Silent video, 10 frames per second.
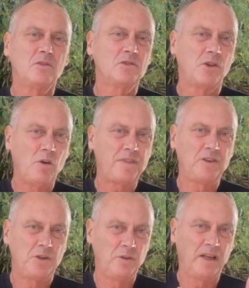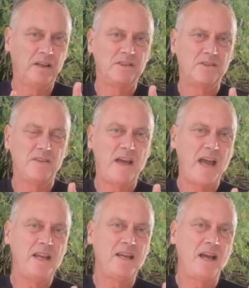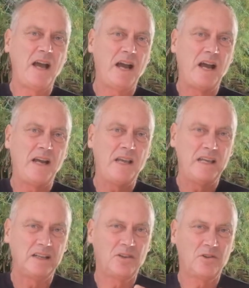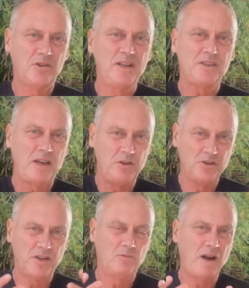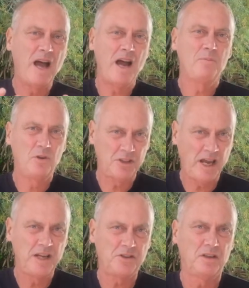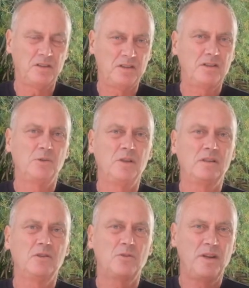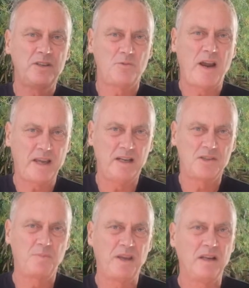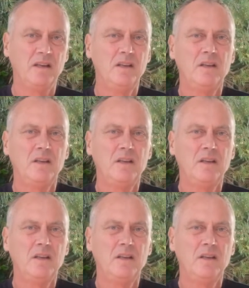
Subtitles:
So what they're doing is they're using arm rotation to increase racket head speed.